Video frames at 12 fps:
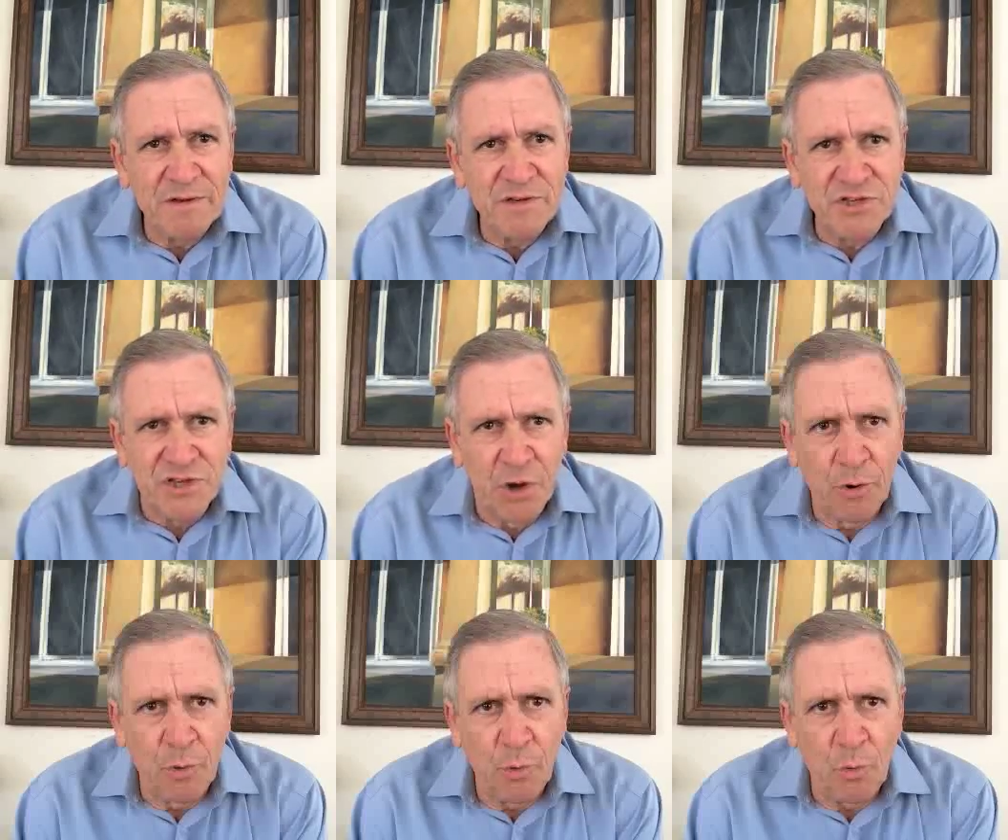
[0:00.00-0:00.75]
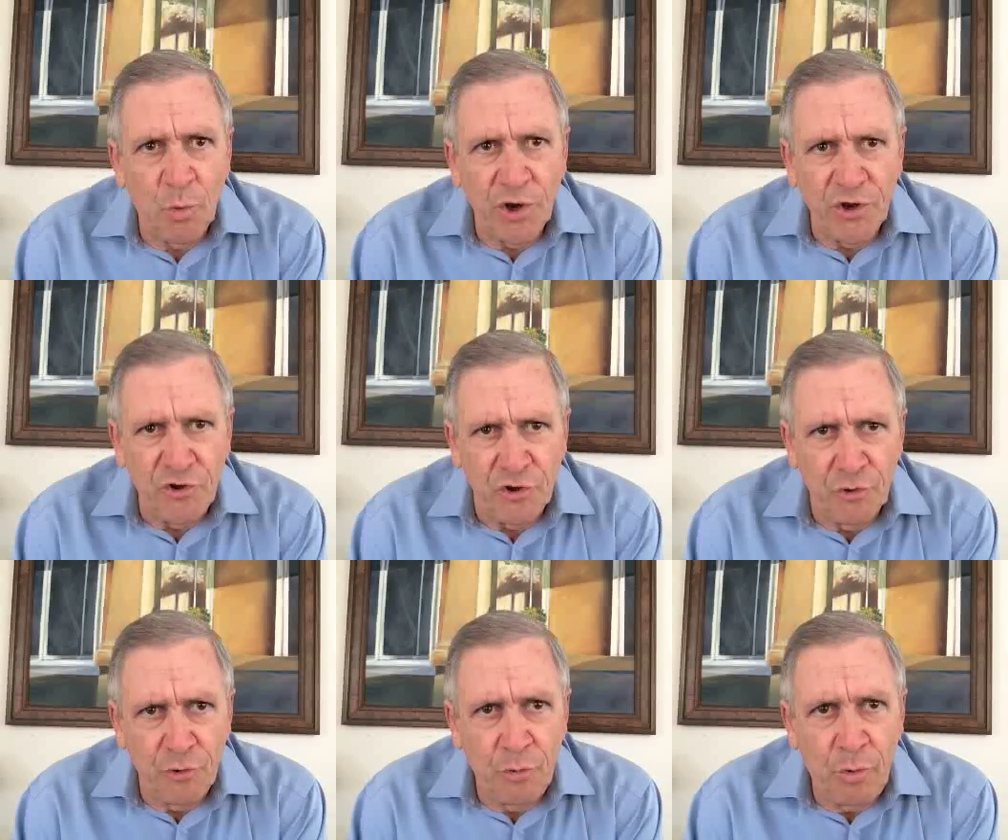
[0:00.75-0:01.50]
So when
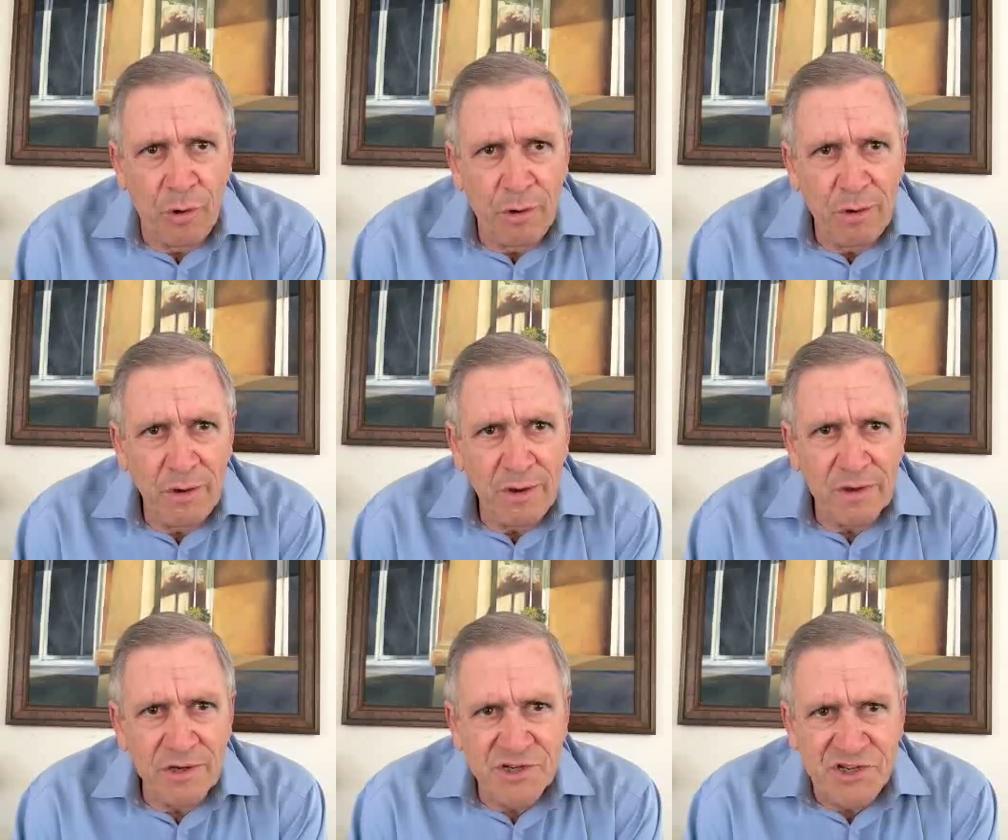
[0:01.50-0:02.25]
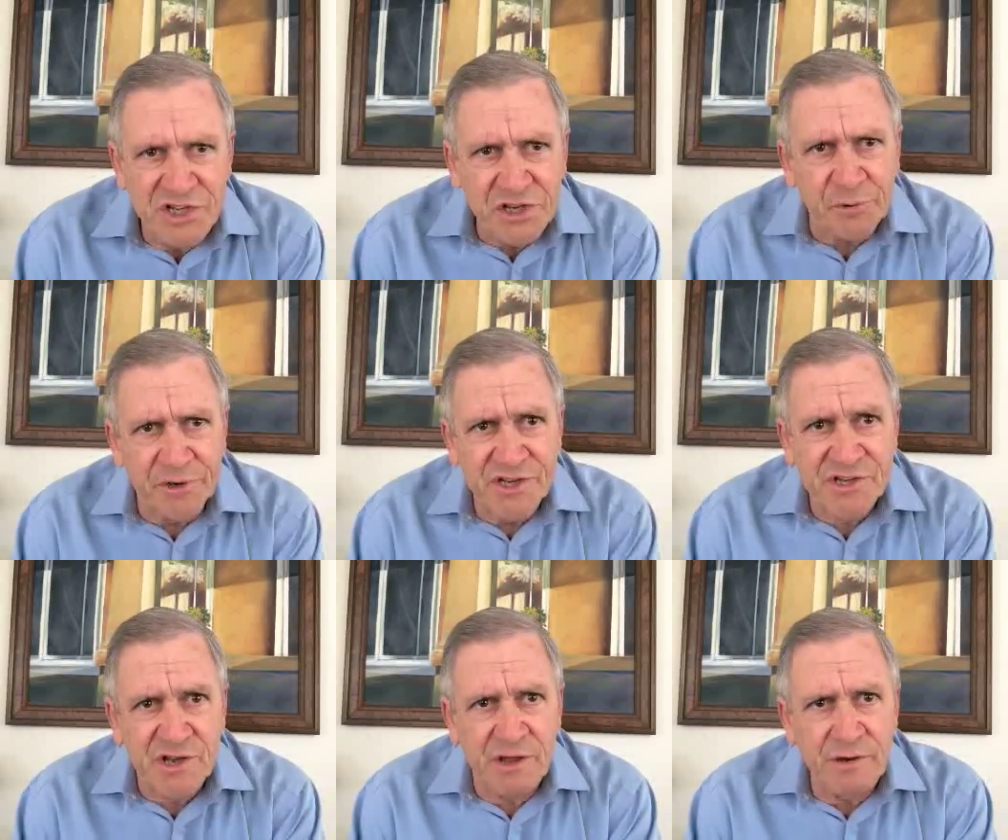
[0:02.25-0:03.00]
you
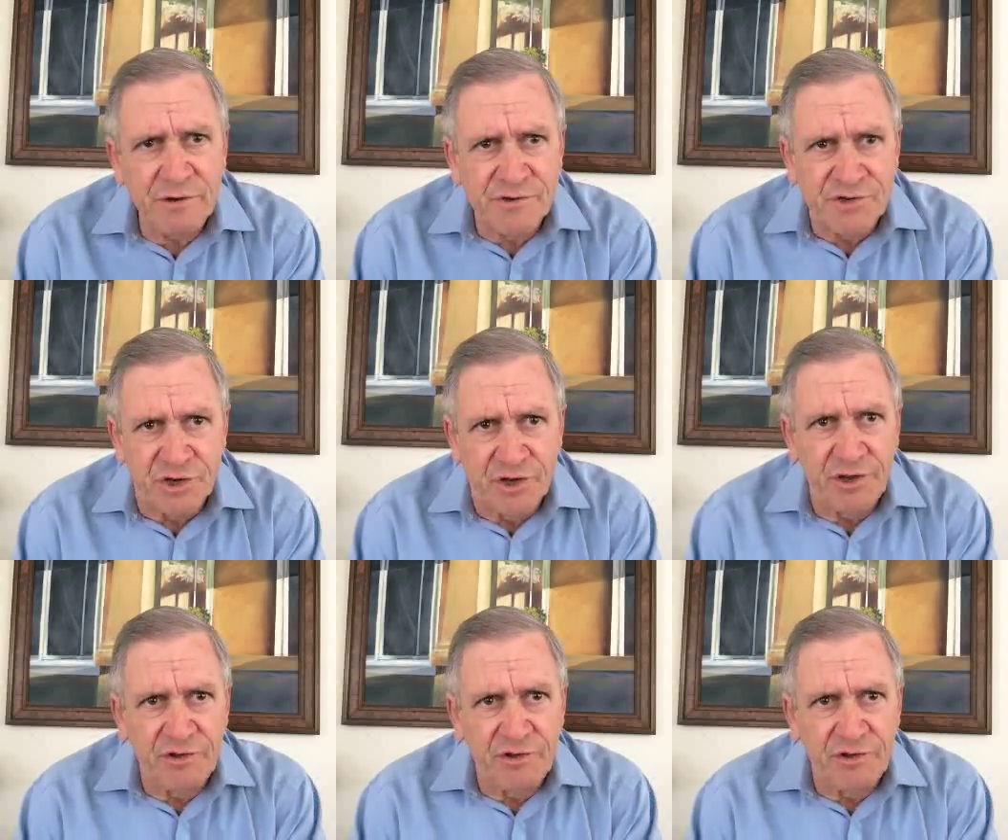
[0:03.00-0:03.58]
decrease energy,